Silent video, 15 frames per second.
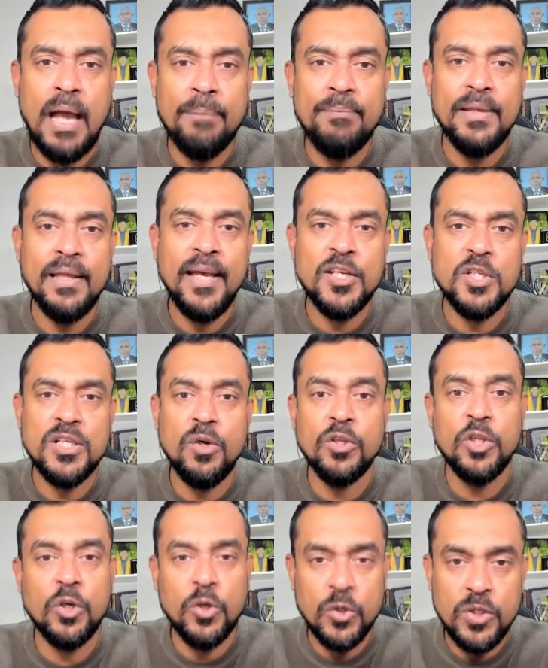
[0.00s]
application or
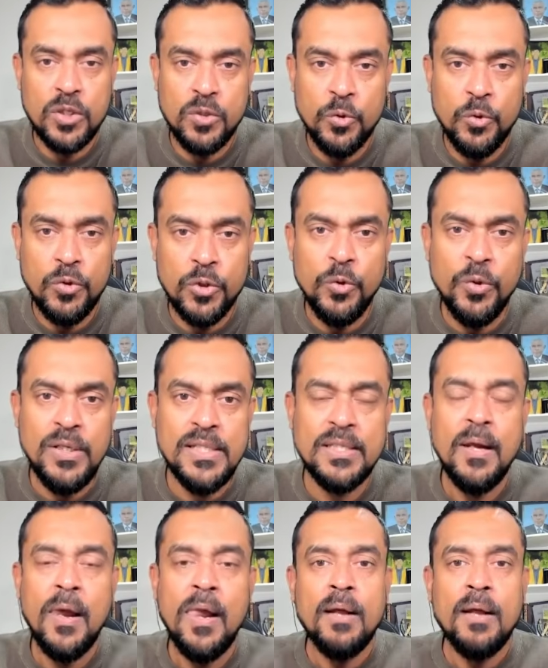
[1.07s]
the tools,